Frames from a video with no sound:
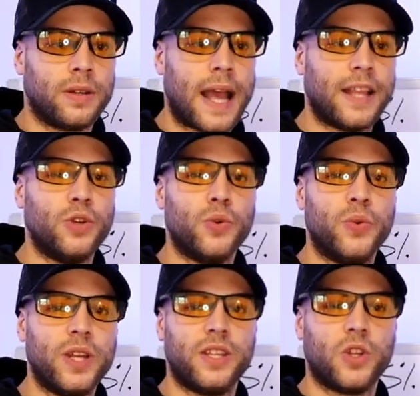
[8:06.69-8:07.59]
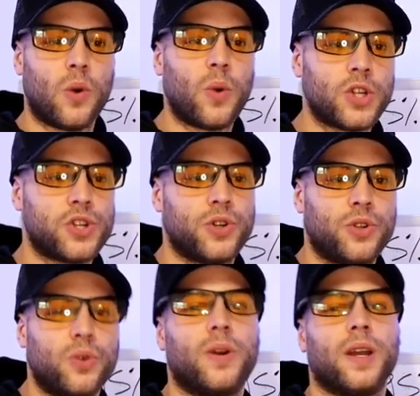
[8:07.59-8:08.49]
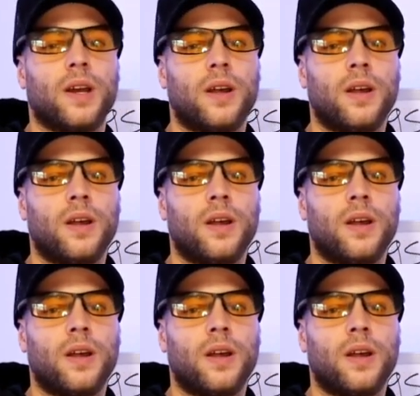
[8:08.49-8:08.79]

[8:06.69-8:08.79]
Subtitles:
and you really know what you're doing.